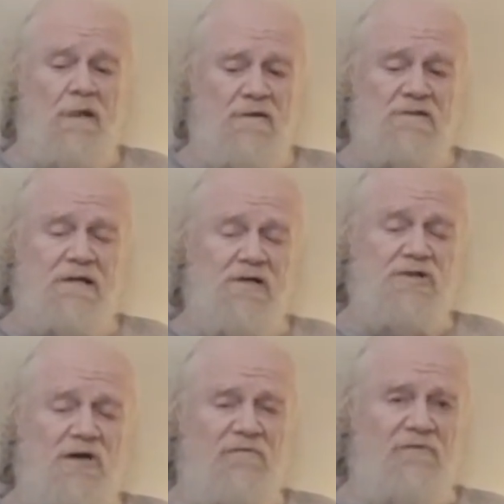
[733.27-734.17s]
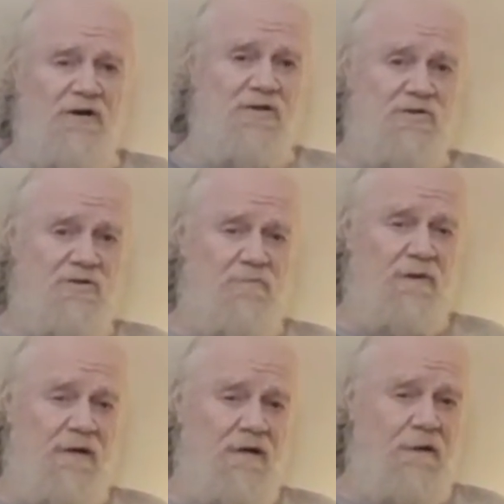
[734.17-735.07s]
This guy John Fraser, the
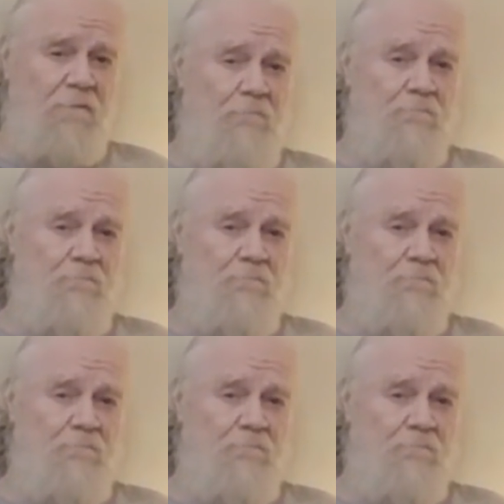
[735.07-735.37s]
payee,